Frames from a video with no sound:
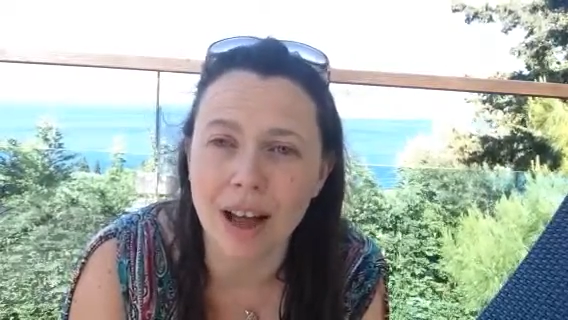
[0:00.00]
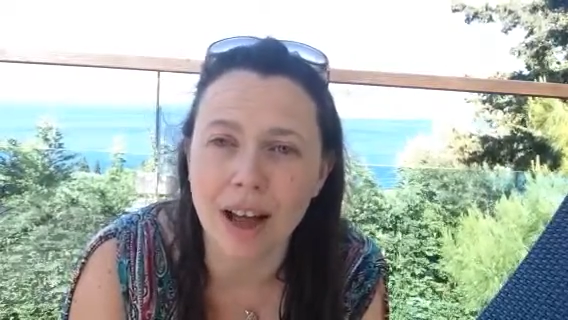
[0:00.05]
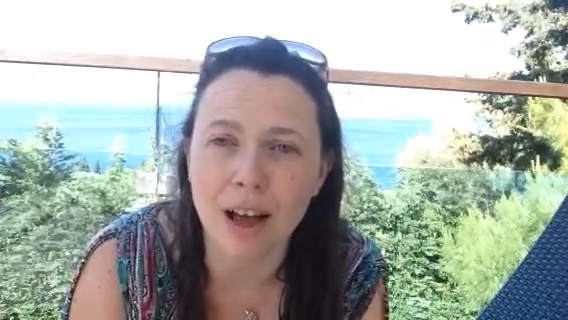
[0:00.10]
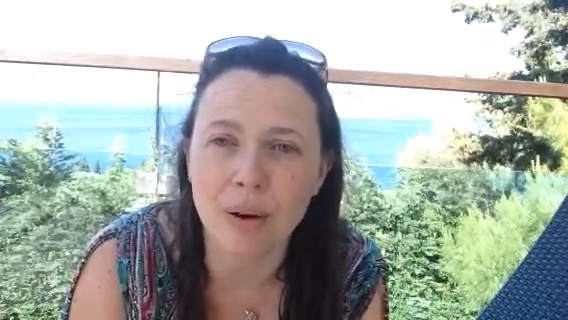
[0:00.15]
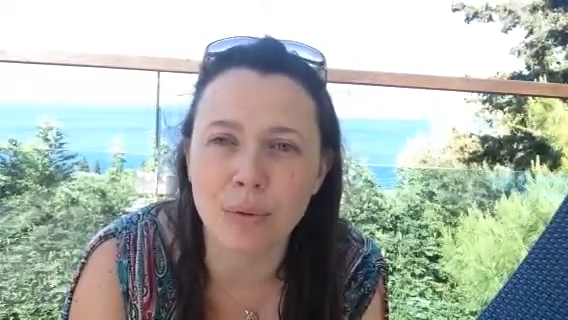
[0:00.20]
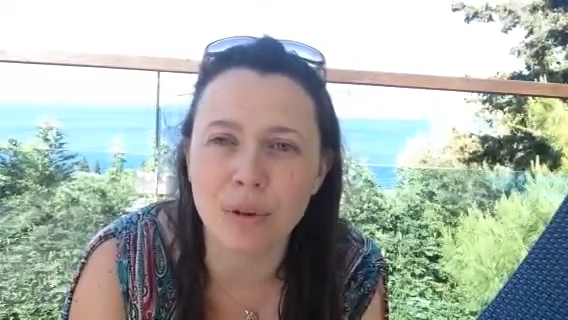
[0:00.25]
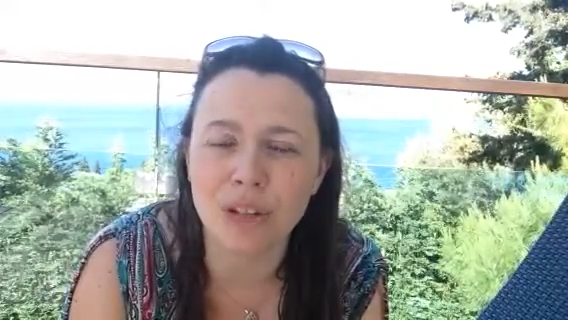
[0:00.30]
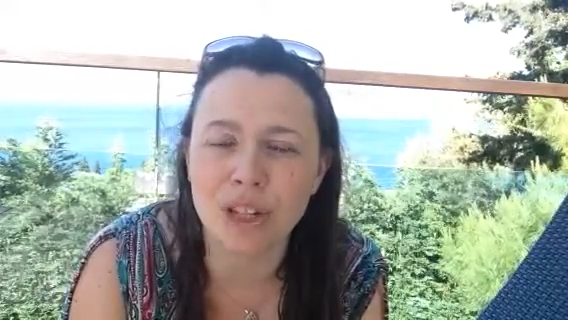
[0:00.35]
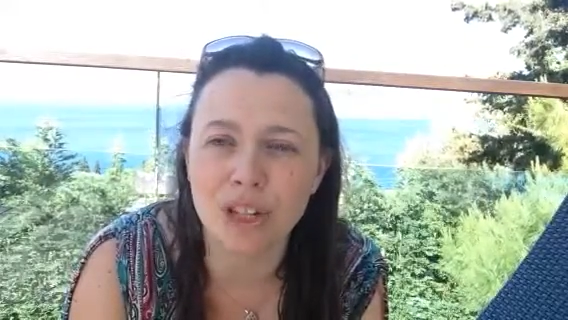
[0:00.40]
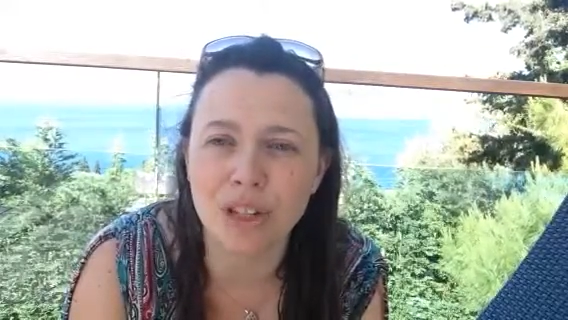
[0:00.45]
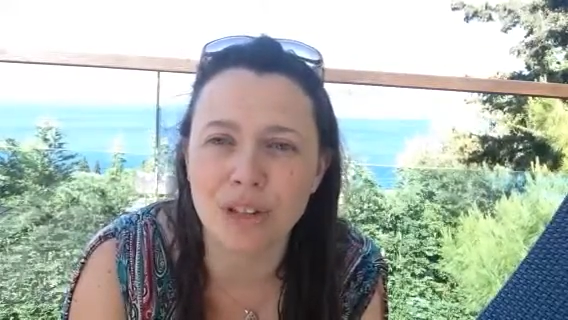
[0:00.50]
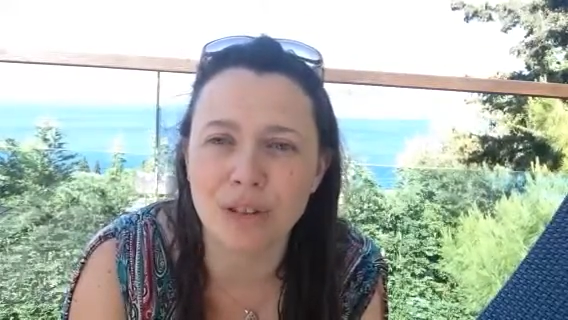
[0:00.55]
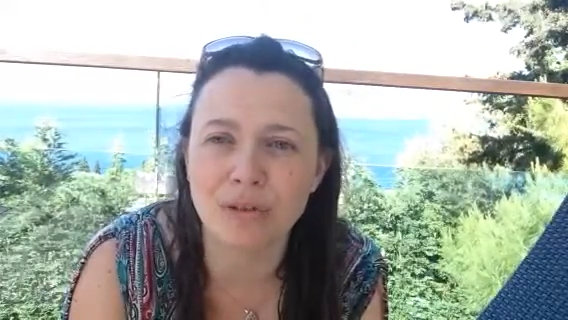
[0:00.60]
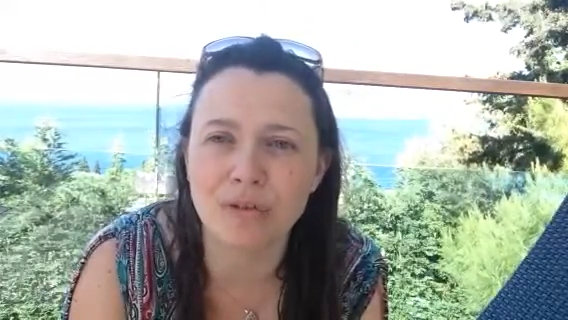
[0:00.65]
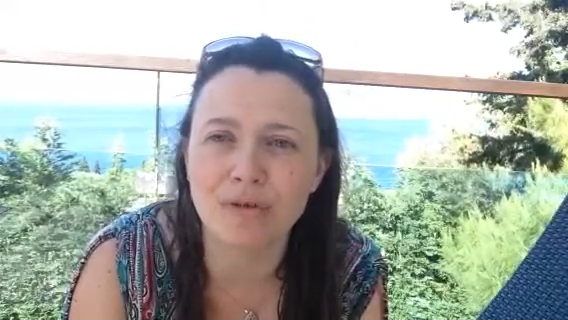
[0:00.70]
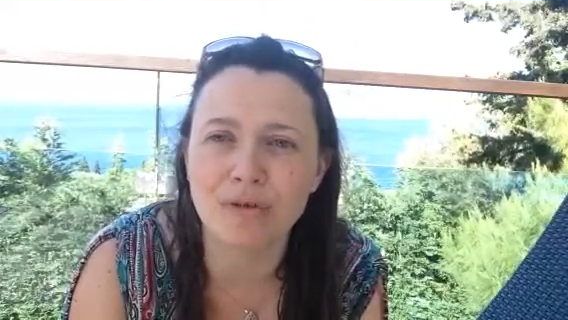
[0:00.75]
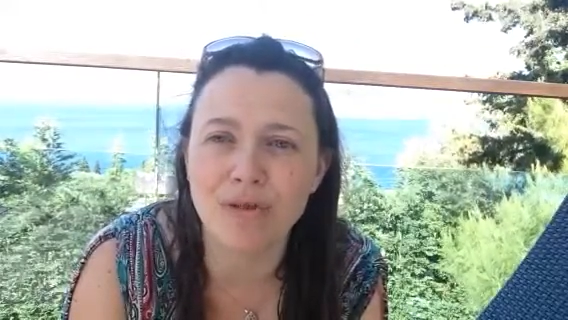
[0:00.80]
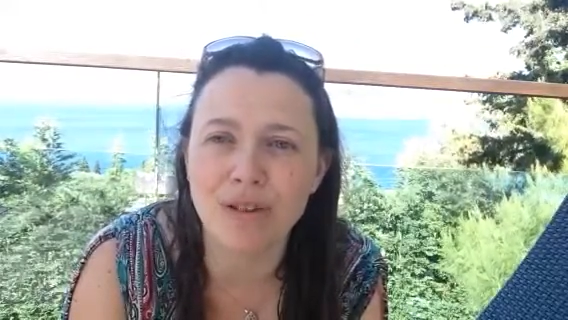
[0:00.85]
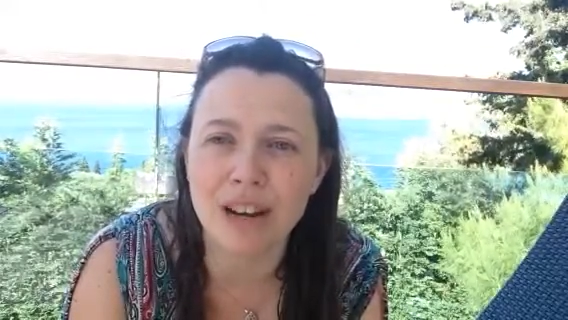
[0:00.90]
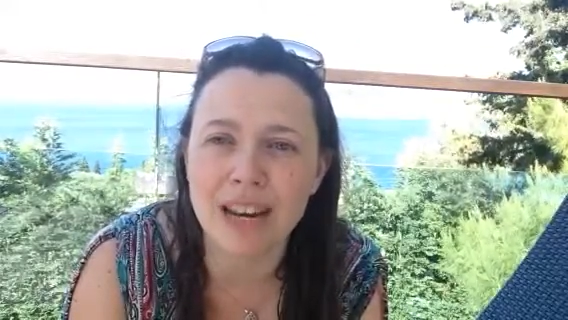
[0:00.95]
I want you to
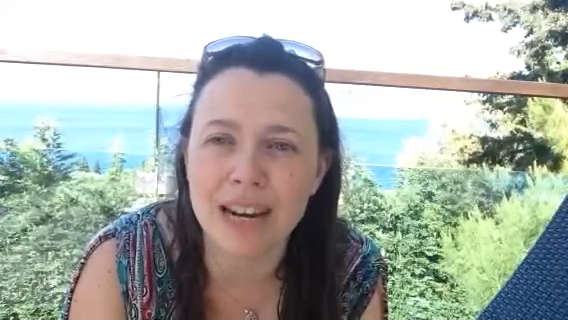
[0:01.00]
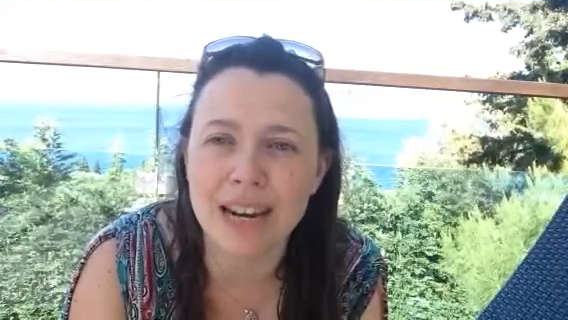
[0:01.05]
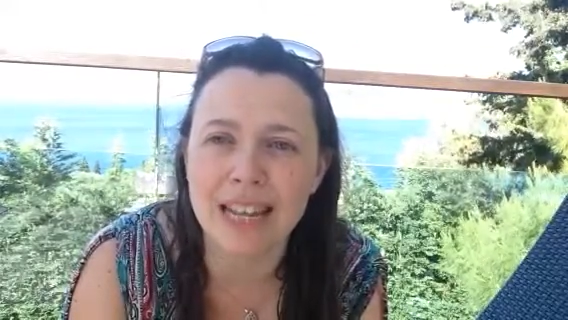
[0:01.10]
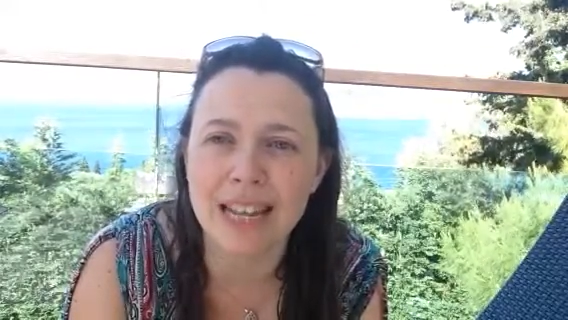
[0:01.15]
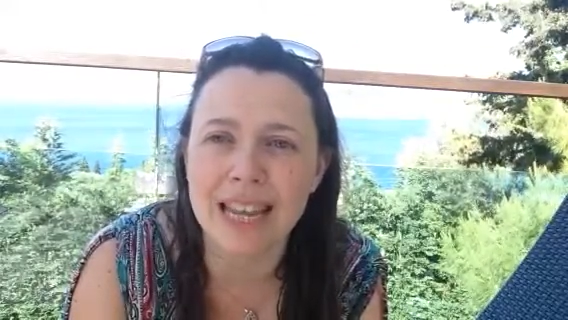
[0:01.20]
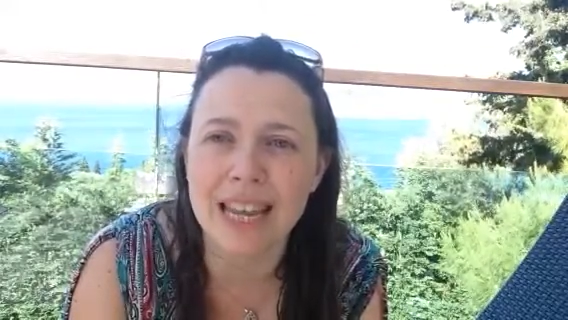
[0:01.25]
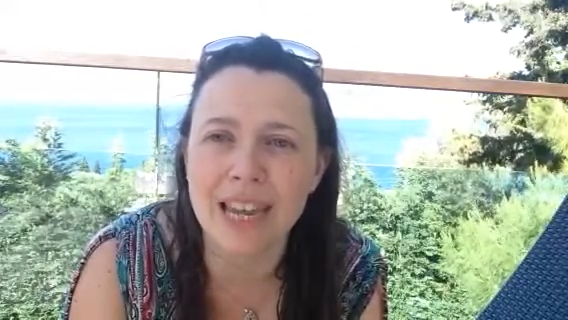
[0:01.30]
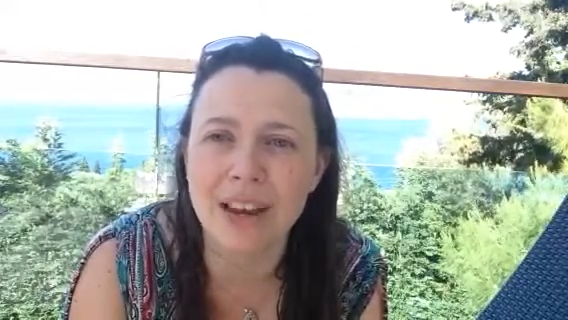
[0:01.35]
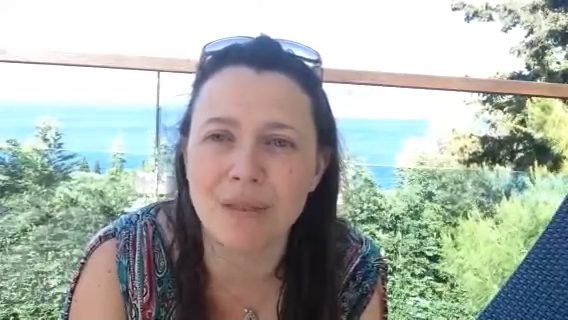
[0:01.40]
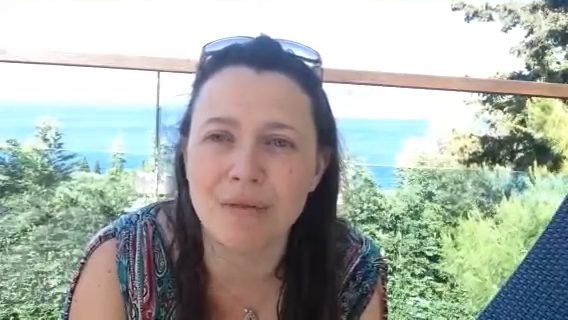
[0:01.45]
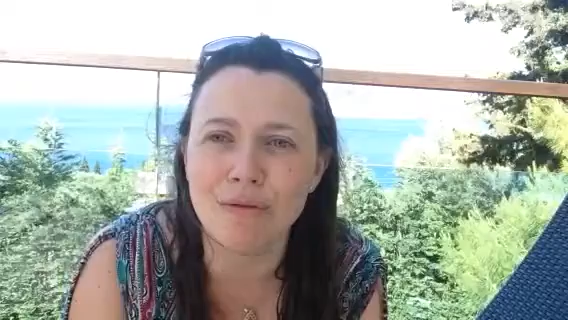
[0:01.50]
really,